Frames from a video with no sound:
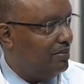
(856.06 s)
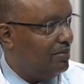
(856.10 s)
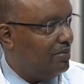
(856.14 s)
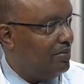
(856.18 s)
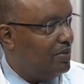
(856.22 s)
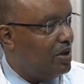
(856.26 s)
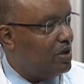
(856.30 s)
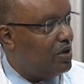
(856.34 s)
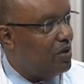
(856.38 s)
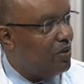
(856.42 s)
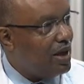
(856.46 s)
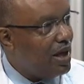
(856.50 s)

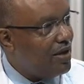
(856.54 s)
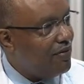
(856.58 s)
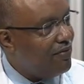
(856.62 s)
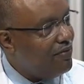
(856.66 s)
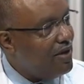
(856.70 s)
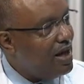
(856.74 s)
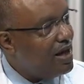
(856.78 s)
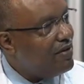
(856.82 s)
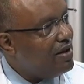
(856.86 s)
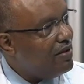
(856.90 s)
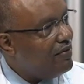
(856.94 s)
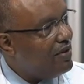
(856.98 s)
So they're
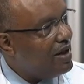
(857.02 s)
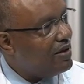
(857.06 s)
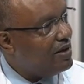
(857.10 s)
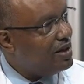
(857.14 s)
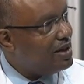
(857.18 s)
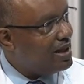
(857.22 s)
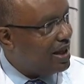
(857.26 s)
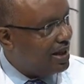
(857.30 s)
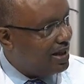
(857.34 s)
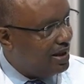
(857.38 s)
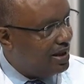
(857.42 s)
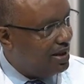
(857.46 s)
very, very
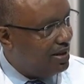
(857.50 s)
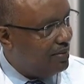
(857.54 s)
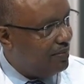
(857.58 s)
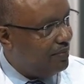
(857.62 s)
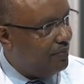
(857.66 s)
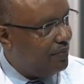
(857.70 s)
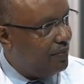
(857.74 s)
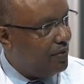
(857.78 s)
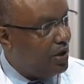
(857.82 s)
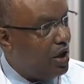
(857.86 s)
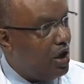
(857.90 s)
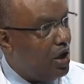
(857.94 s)
tiny.
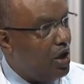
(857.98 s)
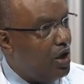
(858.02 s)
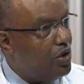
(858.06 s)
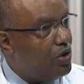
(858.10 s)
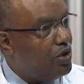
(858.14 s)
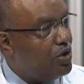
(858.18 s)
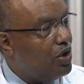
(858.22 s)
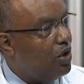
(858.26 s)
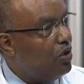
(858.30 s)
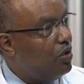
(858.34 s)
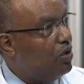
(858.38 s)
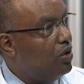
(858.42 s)

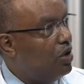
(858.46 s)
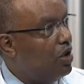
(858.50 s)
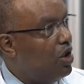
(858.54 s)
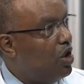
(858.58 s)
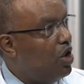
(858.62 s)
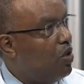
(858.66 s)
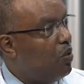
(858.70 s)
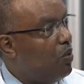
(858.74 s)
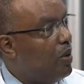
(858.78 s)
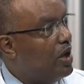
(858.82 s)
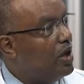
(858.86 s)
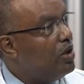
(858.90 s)
So
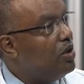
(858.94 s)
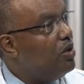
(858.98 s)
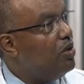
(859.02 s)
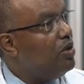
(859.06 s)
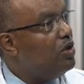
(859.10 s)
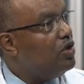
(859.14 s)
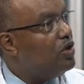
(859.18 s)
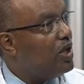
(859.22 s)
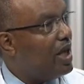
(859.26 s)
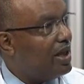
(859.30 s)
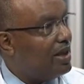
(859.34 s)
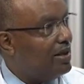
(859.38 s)
when you
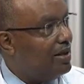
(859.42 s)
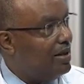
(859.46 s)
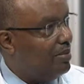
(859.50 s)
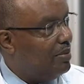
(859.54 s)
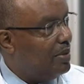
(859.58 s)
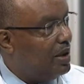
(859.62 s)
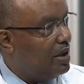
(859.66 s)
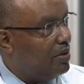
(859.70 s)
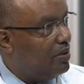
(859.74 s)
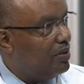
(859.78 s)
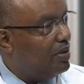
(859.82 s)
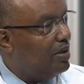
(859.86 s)
inject them
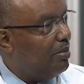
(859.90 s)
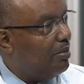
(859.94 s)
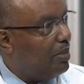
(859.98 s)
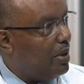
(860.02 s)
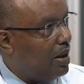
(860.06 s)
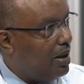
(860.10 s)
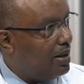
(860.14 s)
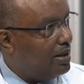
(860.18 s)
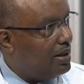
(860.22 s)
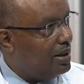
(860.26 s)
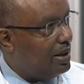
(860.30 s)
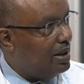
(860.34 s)
into the
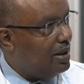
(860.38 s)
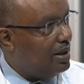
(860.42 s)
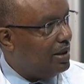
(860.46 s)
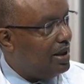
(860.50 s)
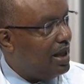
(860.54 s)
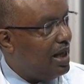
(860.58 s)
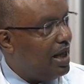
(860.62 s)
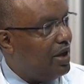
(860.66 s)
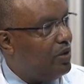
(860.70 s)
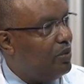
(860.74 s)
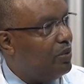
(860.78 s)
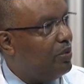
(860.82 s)
body
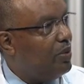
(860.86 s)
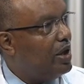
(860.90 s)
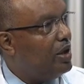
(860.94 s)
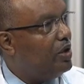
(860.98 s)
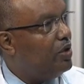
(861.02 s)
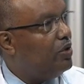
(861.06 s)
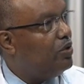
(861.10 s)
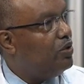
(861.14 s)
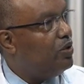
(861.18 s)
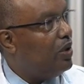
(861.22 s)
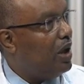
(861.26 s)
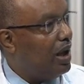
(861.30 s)
and when you
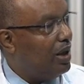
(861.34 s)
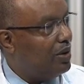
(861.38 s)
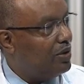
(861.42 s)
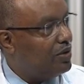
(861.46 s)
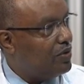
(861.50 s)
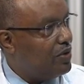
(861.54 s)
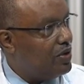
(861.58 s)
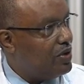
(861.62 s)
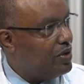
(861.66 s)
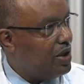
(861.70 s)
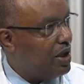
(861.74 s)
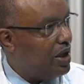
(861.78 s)
do
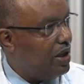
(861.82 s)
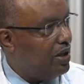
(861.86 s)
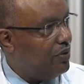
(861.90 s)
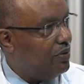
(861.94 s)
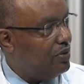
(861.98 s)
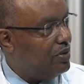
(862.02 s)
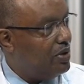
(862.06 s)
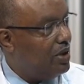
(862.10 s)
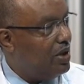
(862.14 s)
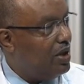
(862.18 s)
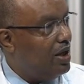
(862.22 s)
ultrasound,